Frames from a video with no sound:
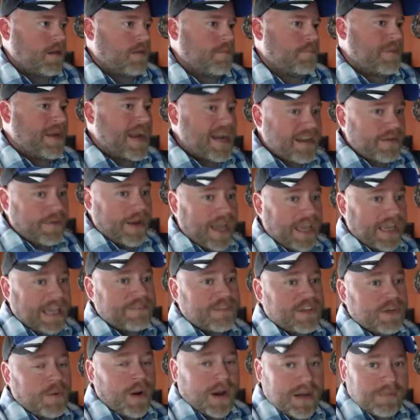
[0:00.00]
But anyway, if
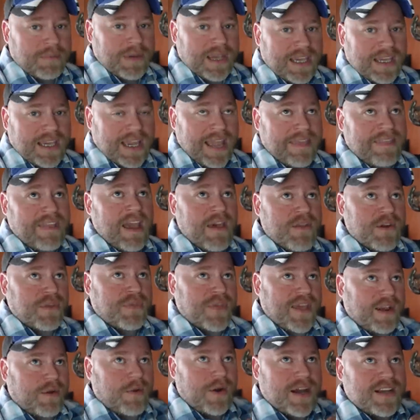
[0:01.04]
you want to be, and the other
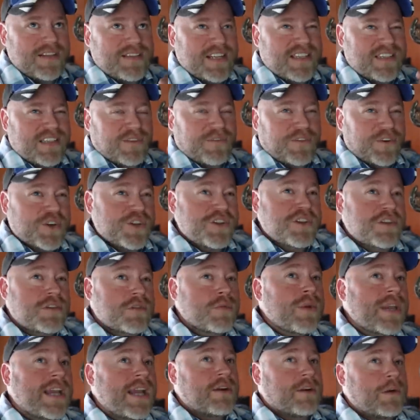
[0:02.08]
thing was, it's the first
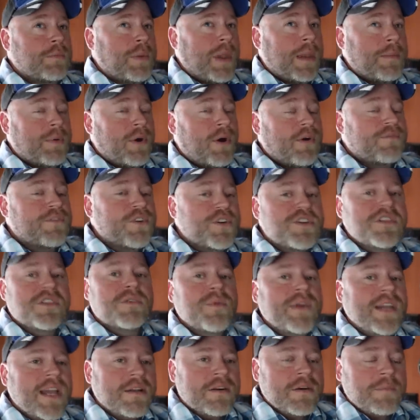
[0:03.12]
300 people. First
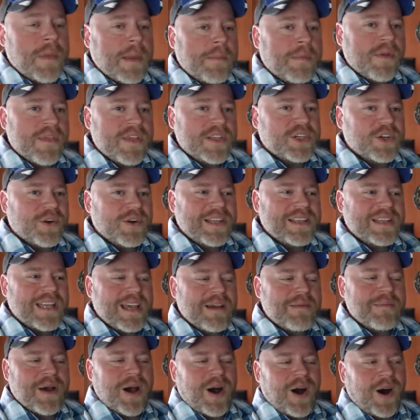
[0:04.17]
300 people that join
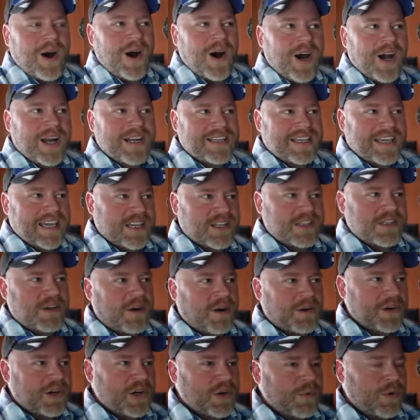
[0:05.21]
them on
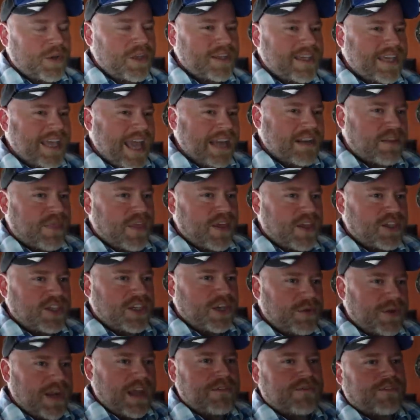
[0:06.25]
Kickstarter will get the
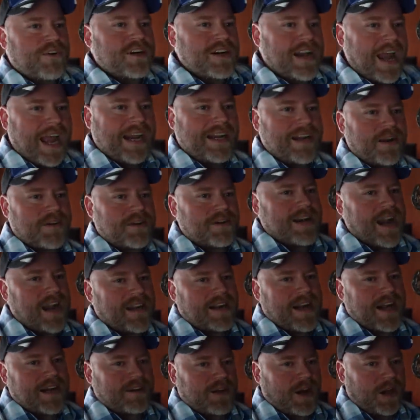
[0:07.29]
unit for
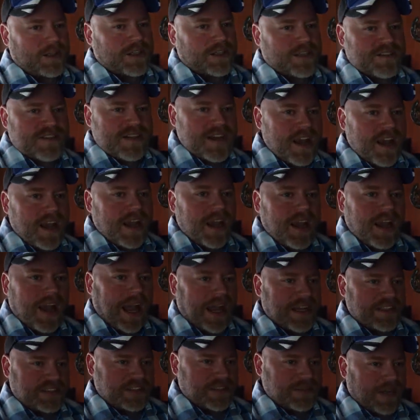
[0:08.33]
$999.
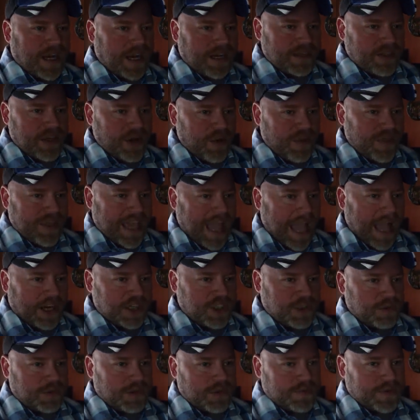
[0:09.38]
I do not know the
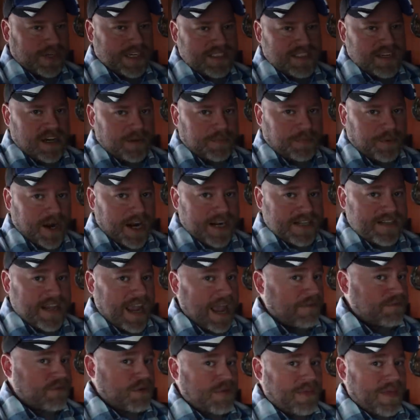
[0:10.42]
actual retail price
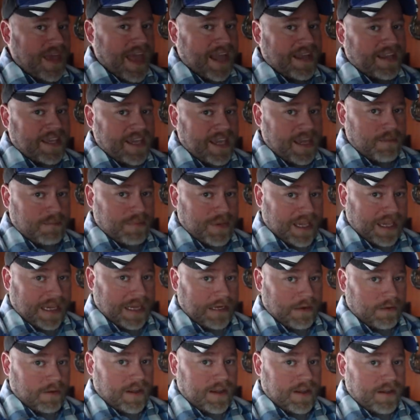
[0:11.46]
after that
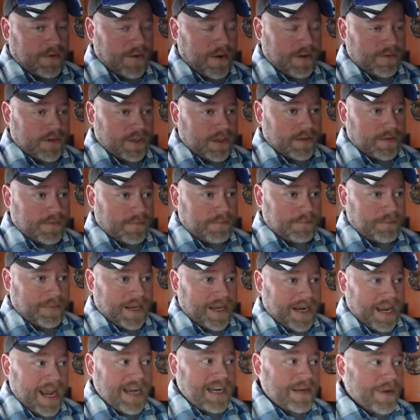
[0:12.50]
campaign, however.
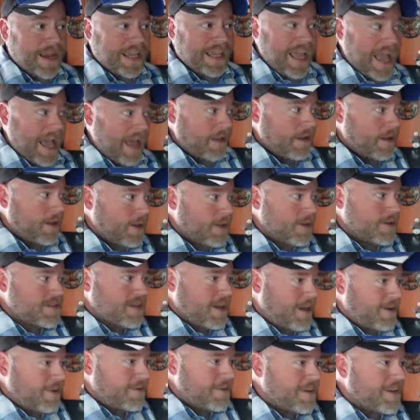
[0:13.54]
But anyway, yeah.
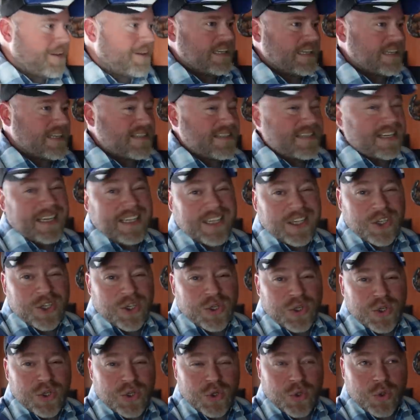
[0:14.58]
So, see
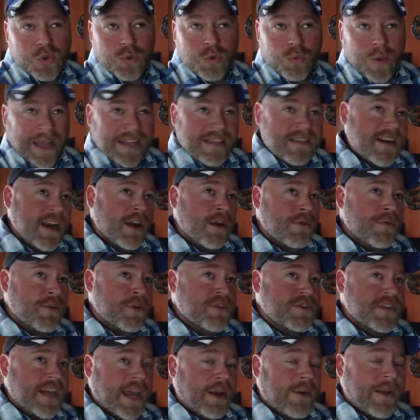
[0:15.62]
you Wednesday or
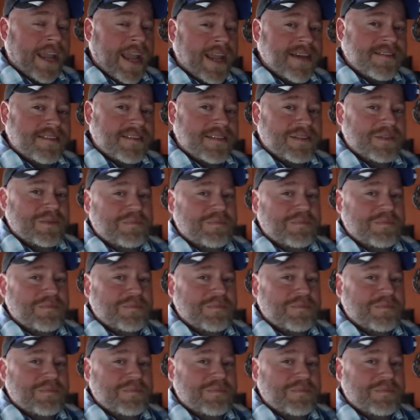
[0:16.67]
Thursday. Okay, guys?